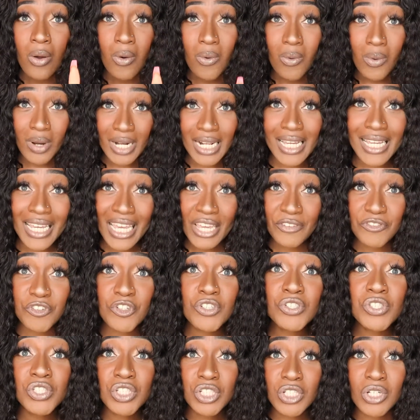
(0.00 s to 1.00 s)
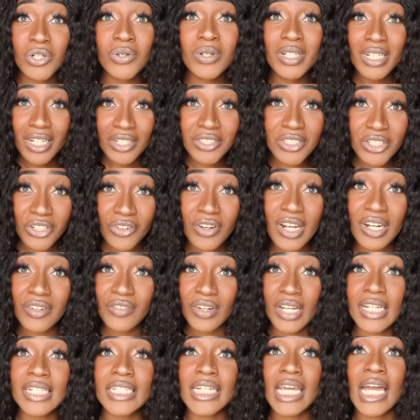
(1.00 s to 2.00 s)
if you're still an undergrad
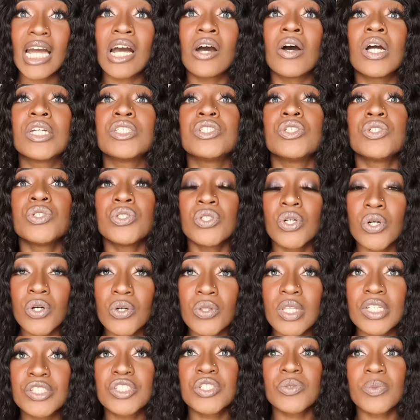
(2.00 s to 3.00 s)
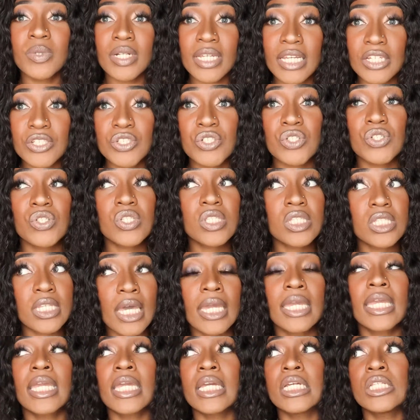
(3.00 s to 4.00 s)
right now and you know that you want to get your
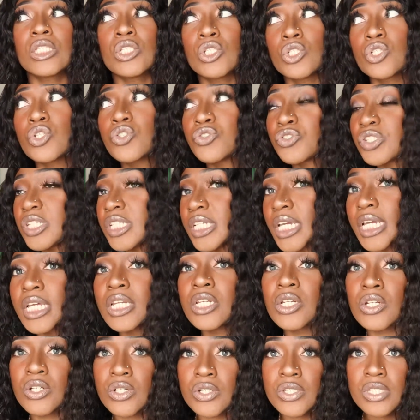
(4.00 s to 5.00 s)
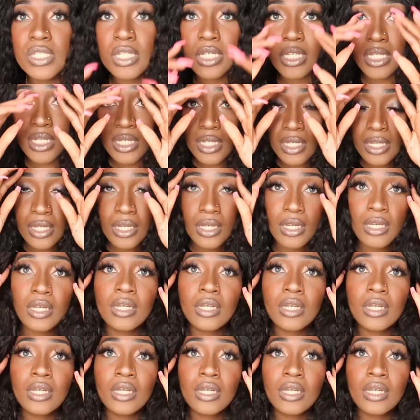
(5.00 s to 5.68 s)
second degree in nursing,